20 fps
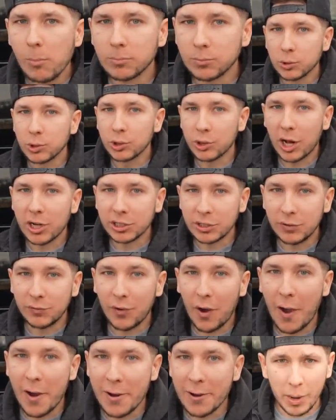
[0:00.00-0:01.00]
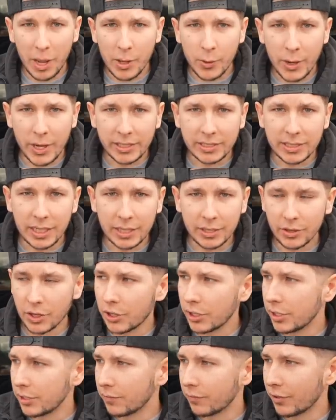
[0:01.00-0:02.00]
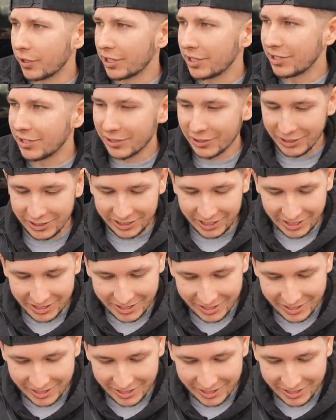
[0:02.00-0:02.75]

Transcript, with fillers: Those are actually fire. By the way, it's like 30 freaking degrees out